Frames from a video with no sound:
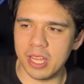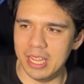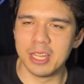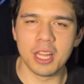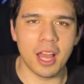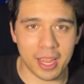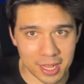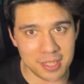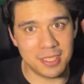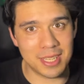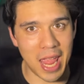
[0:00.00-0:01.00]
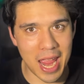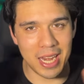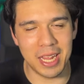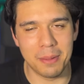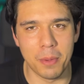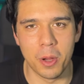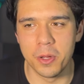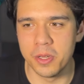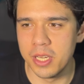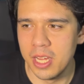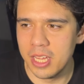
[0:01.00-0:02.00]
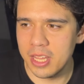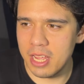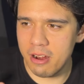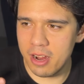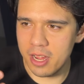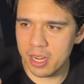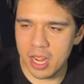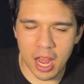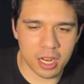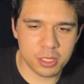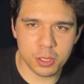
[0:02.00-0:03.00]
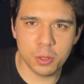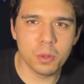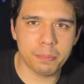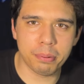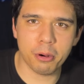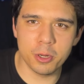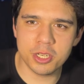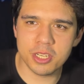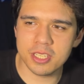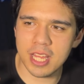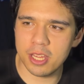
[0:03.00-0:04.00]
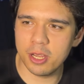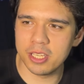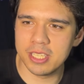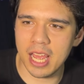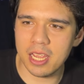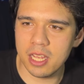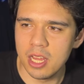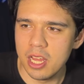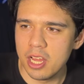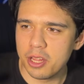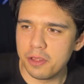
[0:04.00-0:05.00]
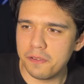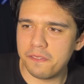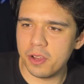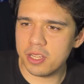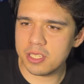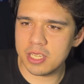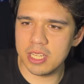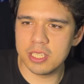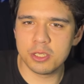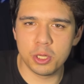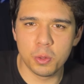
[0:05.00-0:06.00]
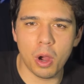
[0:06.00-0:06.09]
in like scanning mode, there are kind of two approaches that you can take. The first is you